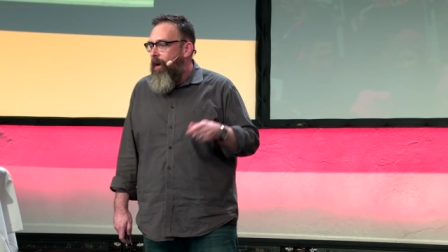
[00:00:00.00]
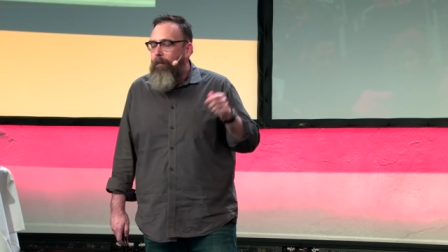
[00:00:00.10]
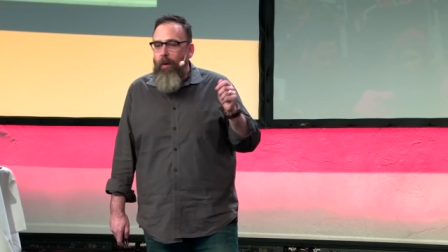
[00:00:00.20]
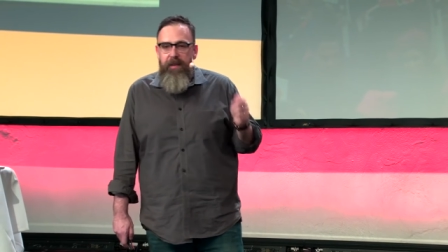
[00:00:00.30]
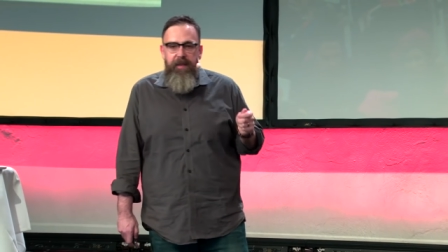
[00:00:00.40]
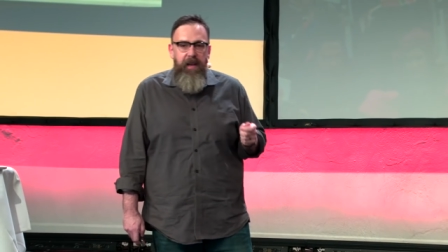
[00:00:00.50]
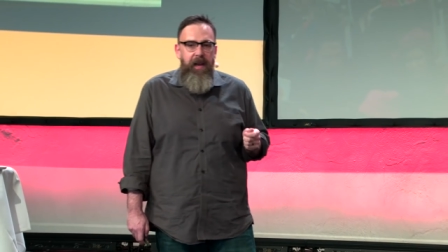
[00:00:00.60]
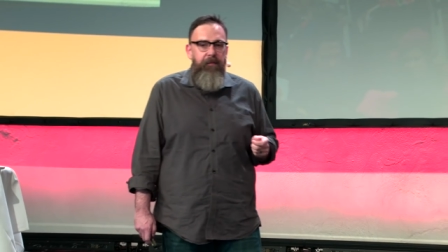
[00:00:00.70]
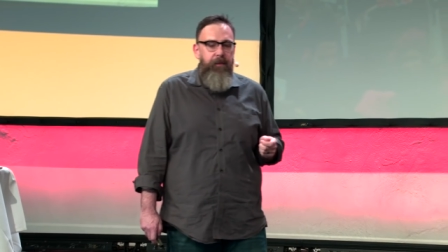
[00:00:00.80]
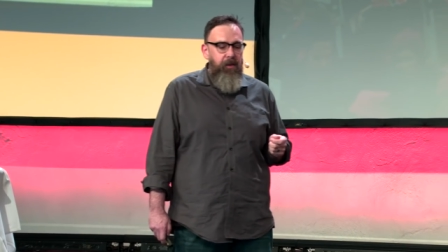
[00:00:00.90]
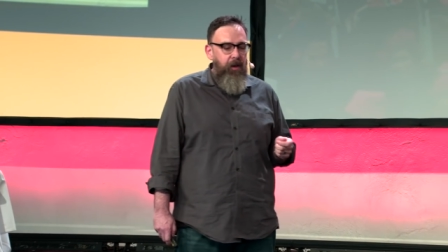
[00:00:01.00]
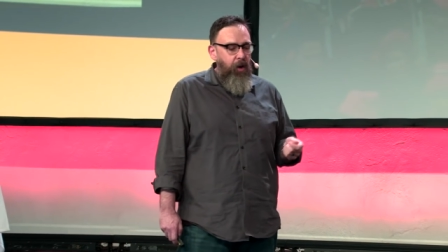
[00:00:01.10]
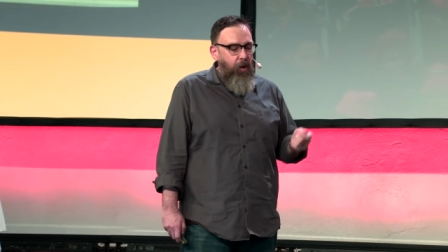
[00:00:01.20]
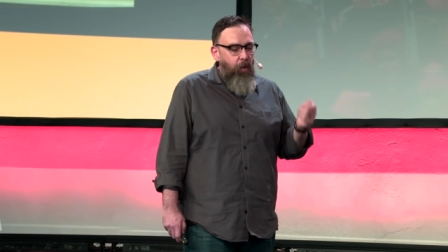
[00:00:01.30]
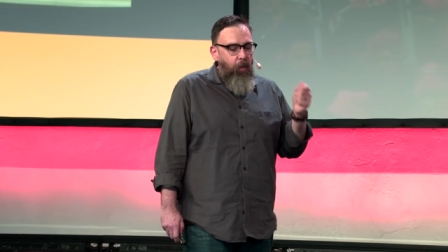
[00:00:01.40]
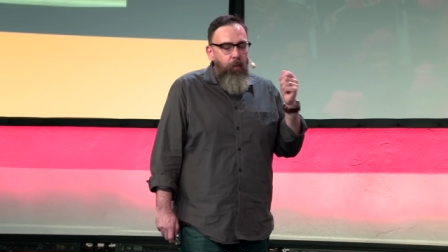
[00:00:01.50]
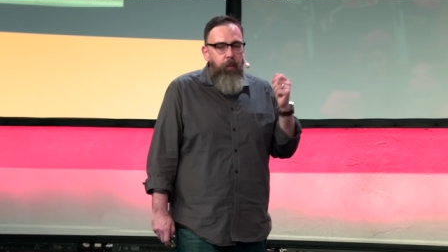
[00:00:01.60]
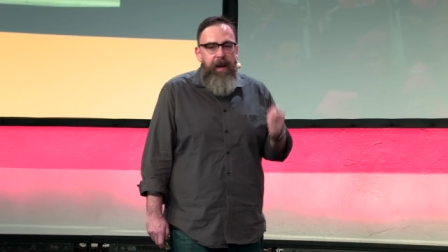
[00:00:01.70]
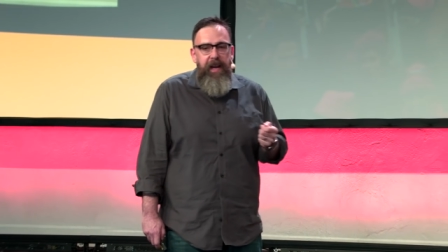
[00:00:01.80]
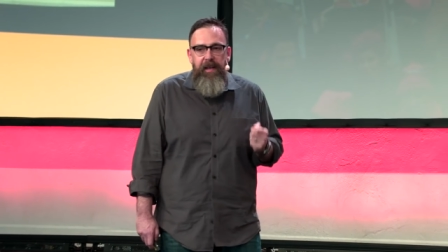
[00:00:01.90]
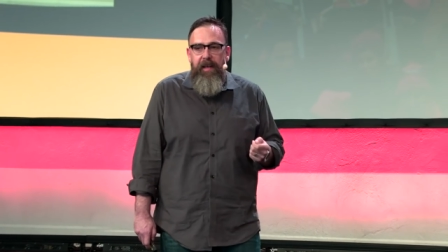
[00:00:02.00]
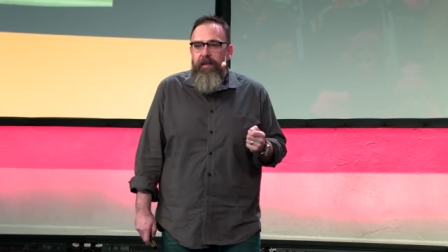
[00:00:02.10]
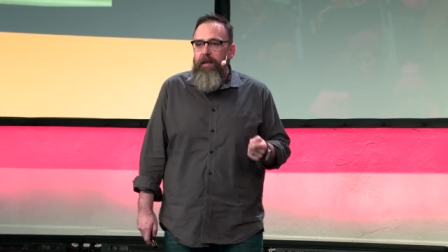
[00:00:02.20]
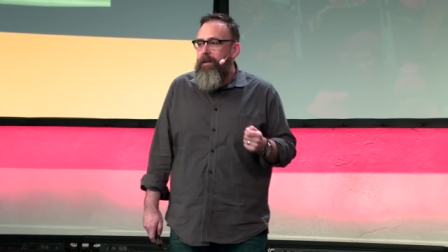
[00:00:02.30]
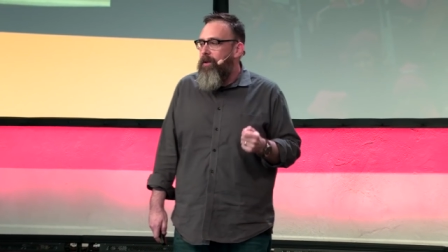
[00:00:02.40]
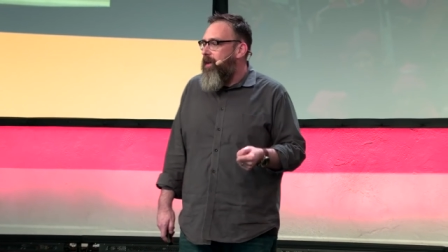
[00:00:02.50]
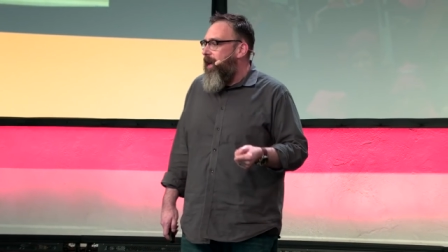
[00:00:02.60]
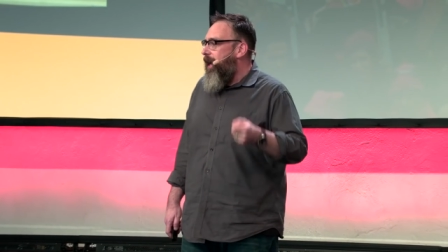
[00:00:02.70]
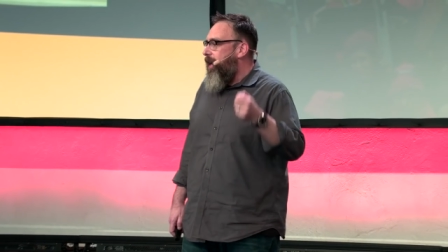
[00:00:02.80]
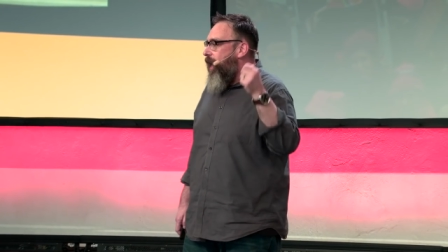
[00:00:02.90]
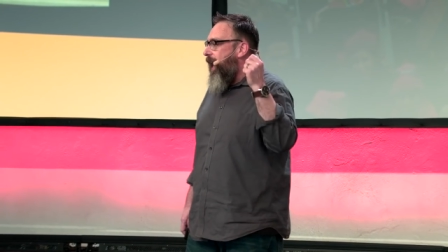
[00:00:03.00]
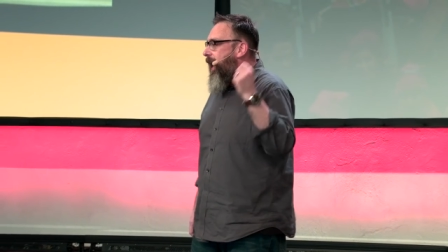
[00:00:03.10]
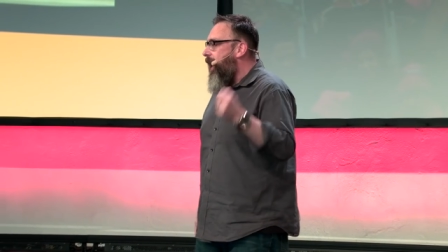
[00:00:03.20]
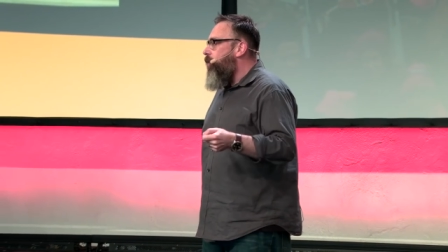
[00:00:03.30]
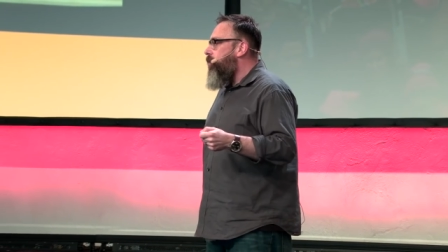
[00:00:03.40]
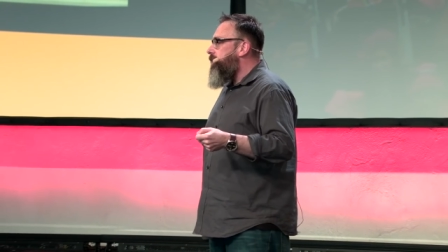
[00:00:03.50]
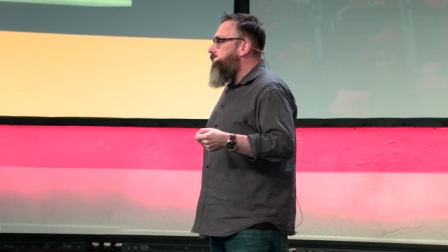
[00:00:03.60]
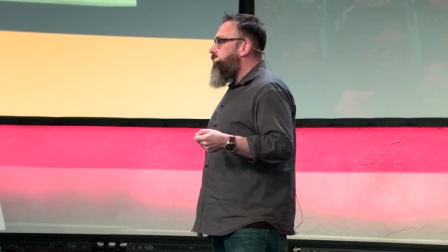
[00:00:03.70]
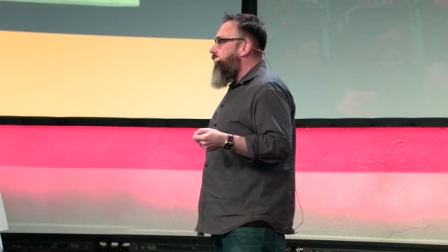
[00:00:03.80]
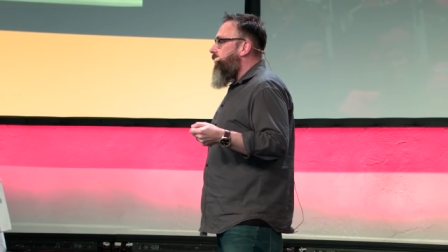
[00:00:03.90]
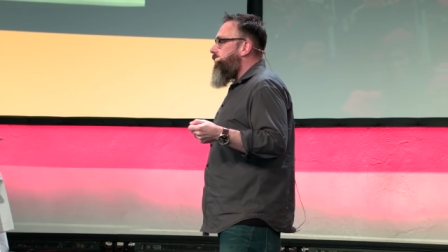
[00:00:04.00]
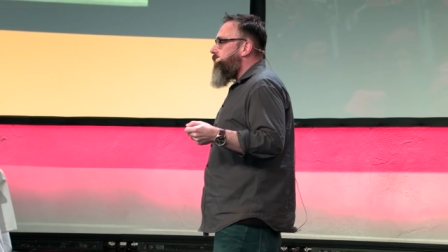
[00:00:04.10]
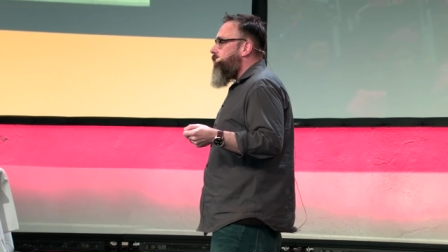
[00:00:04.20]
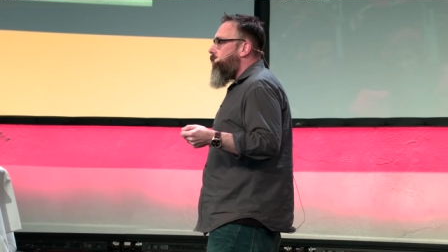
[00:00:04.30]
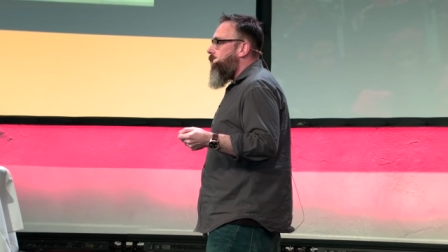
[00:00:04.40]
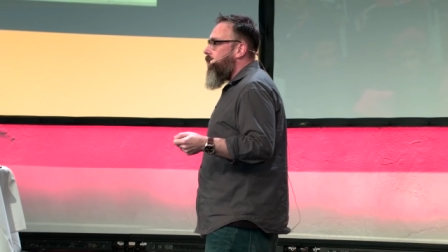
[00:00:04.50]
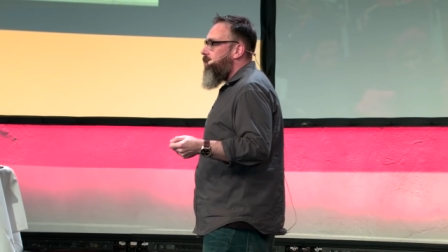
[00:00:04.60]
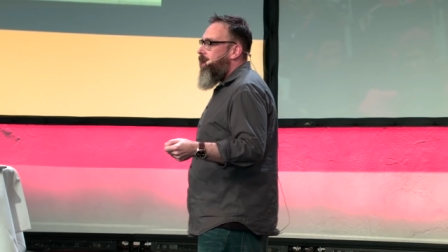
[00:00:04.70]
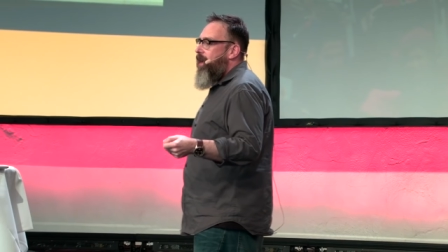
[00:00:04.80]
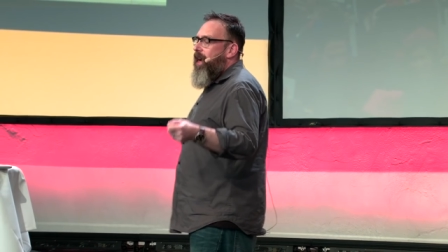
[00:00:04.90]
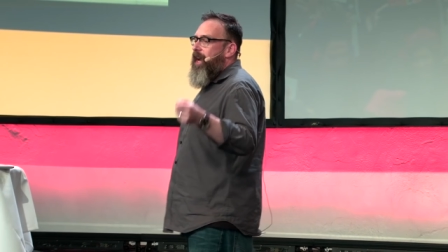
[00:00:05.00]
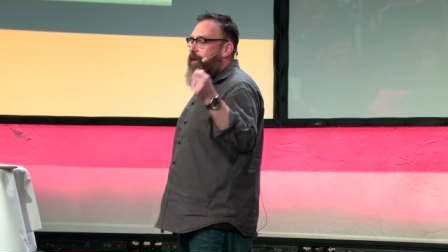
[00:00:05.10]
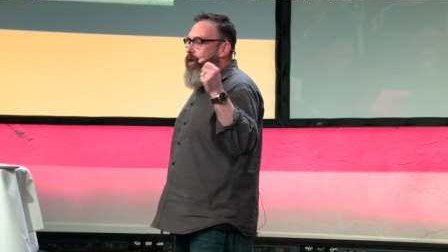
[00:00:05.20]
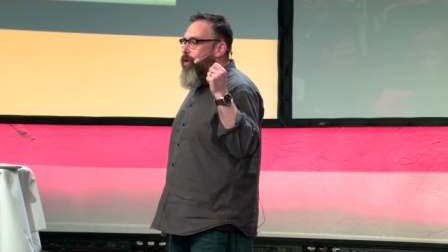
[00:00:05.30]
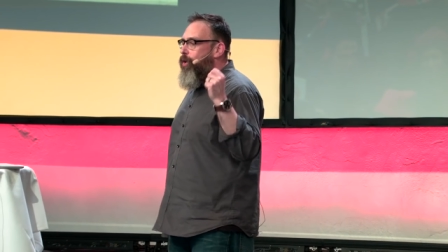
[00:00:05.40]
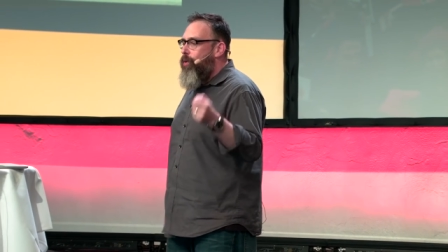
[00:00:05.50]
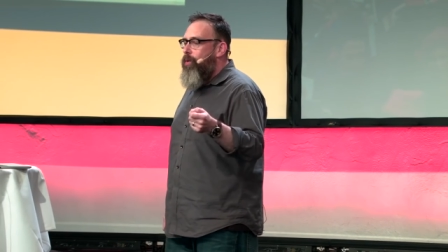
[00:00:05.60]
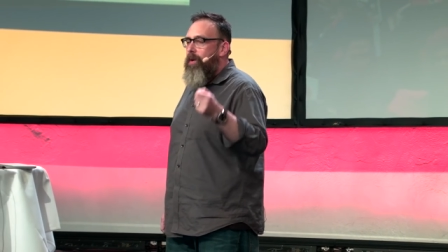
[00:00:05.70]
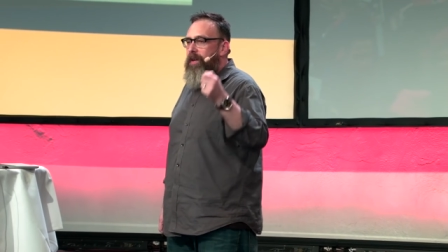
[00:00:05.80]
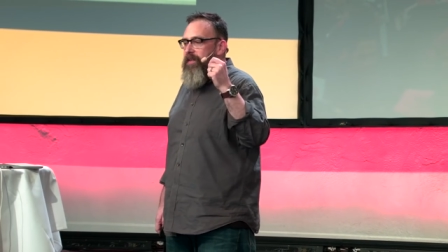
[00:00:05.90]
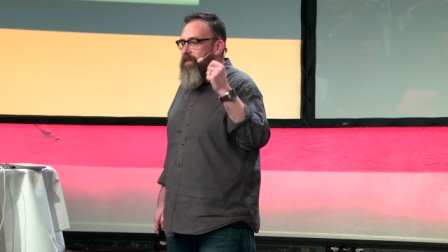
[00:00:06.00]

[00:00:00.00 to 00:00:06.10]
More than ever, we need to look at how we're designing the world and who is